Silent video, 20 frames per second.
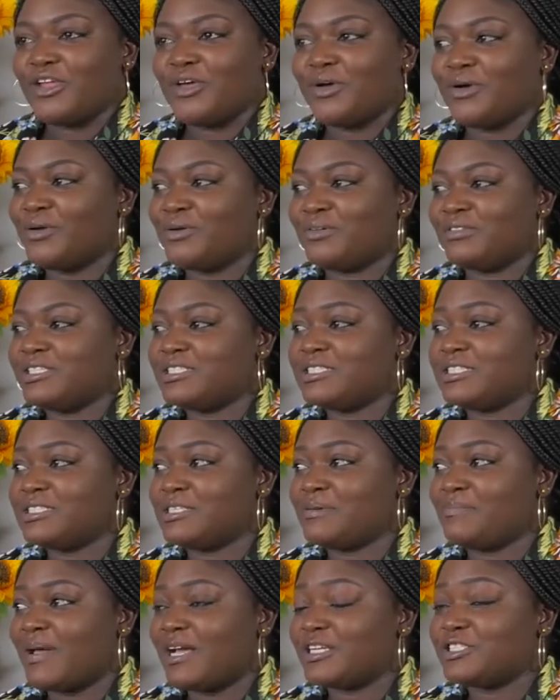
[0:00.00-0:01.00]
No, this is
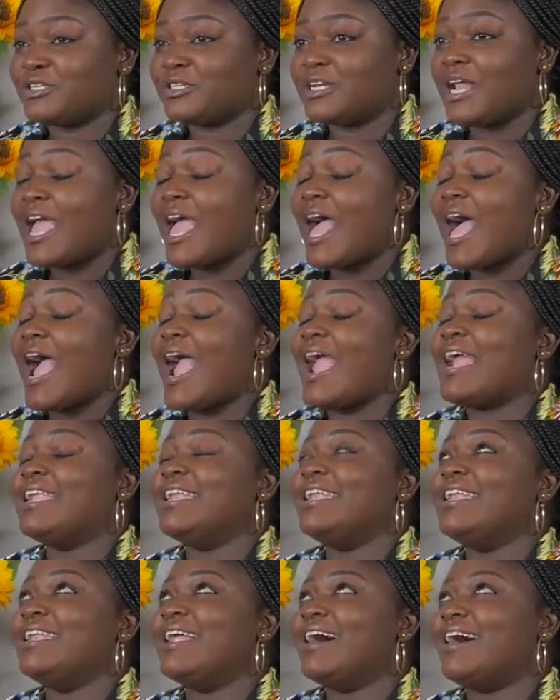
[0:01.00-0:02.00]
a passion. I
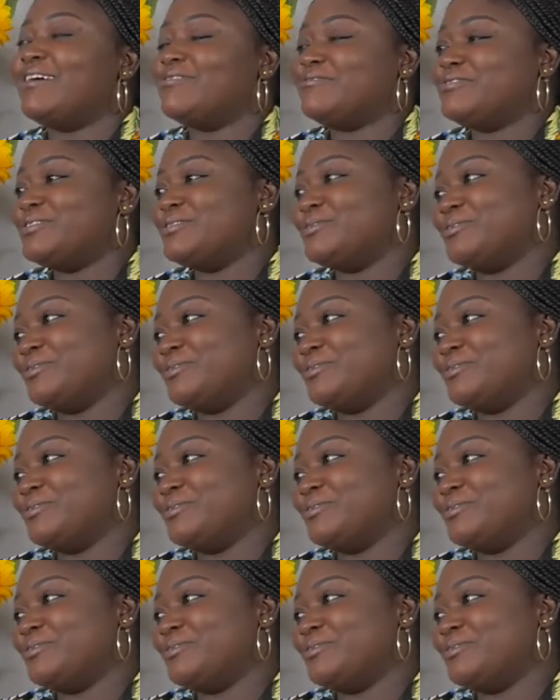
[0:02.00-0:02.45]
love to